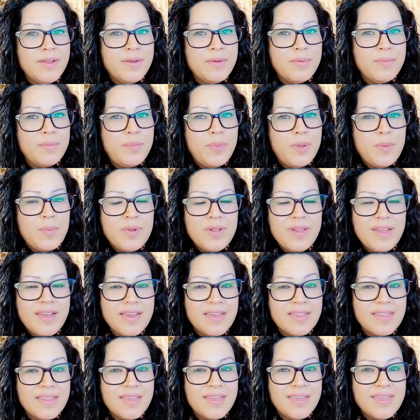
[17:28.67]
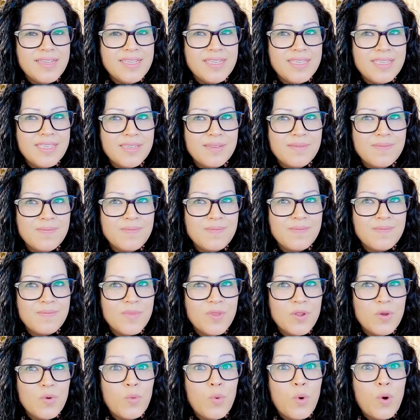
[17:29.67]
people like this
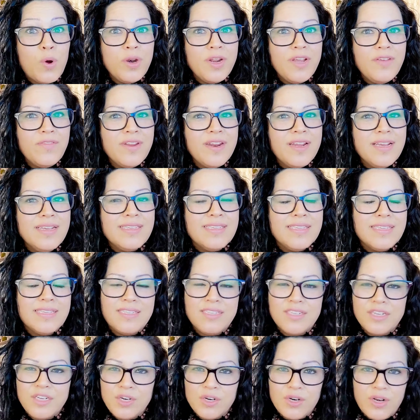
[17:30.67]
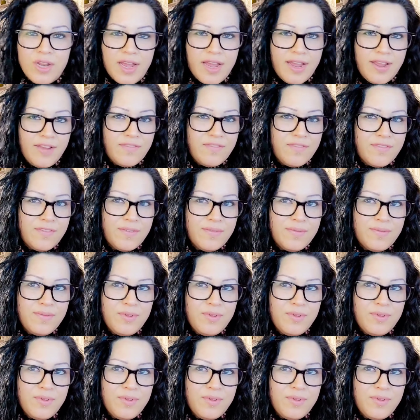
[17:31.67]
won't even exist in your life.